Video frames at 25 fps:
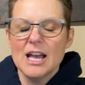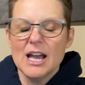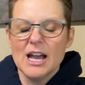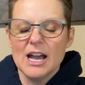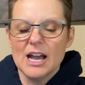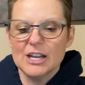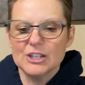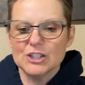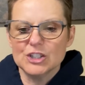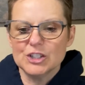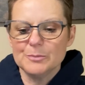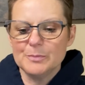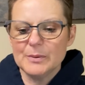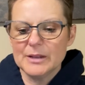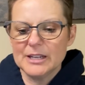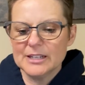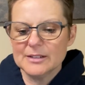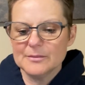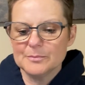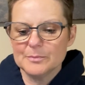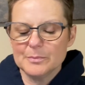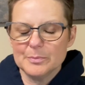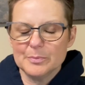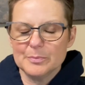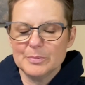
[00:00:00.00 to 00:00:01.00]
a
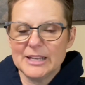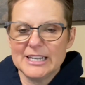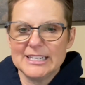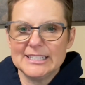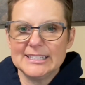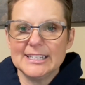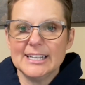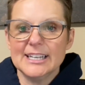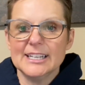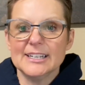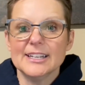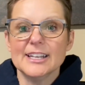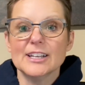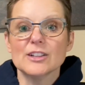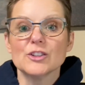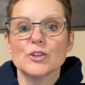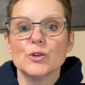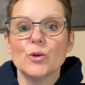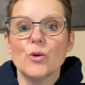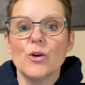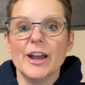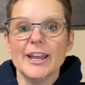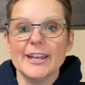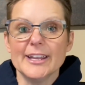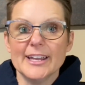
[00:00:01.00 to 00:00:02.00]
shipping place in
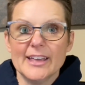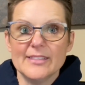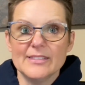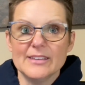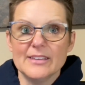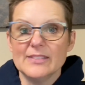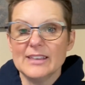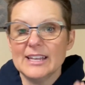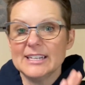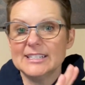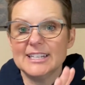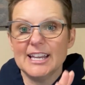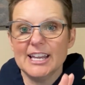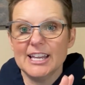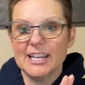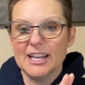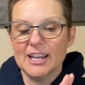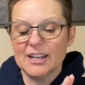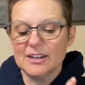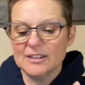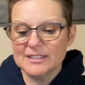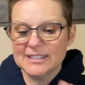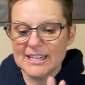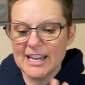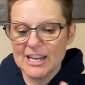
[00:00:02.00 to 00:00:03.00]
Illinois, and then they
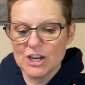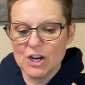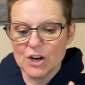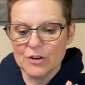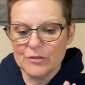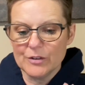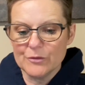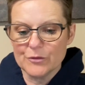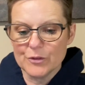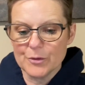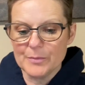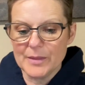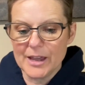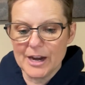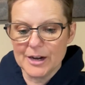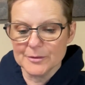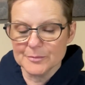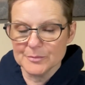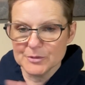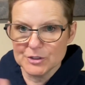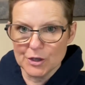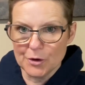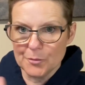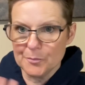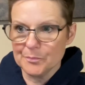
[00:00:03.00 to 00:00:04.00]
take care of it from there.
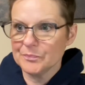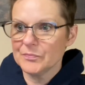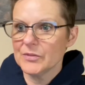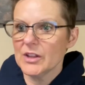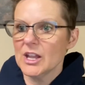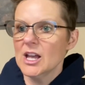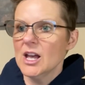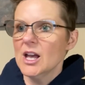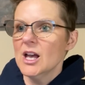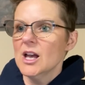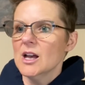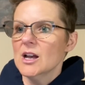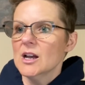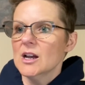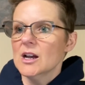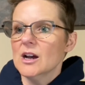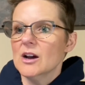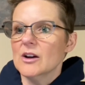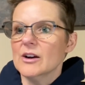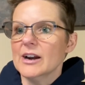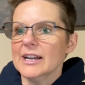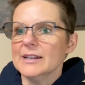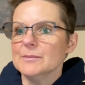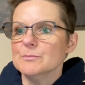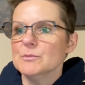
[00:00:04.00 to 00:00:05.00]
So,
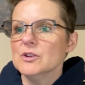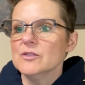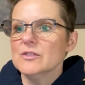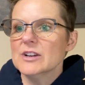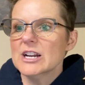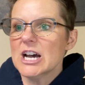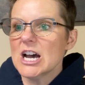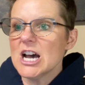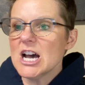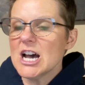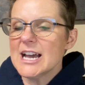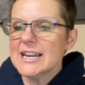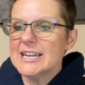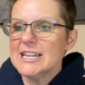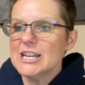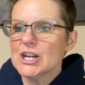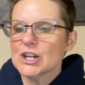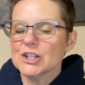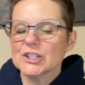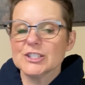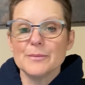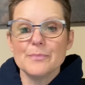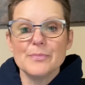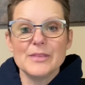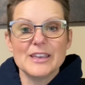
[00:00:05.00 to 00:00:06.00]
all right, moving on
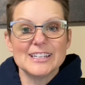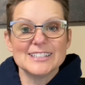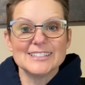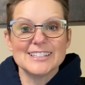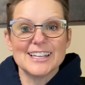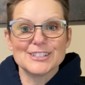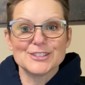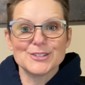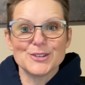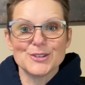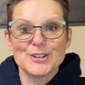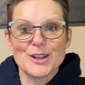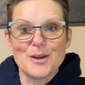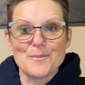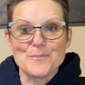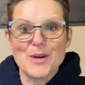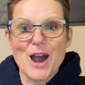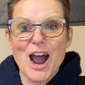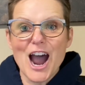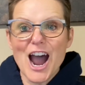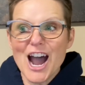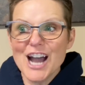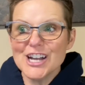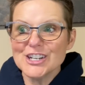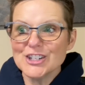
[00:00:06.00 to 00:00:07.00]
here, some things that sold on
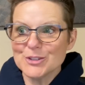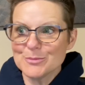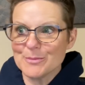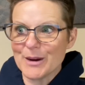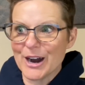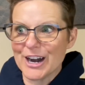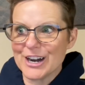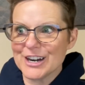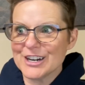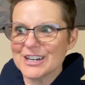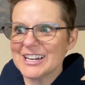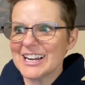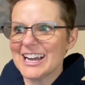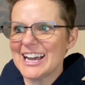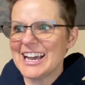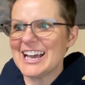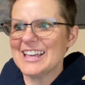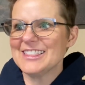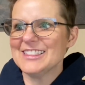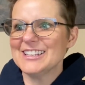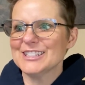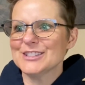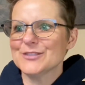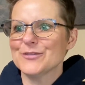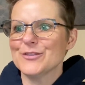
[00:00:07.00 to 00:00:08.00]

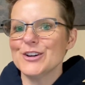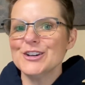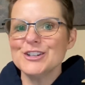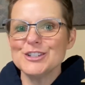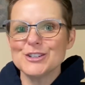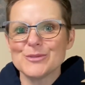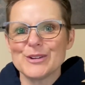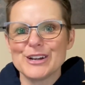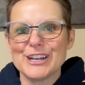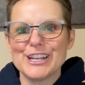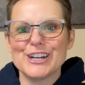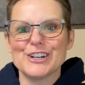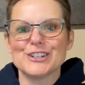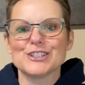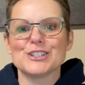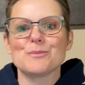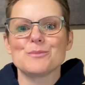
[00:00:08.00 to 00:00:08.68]
Poshmark. This first one here is a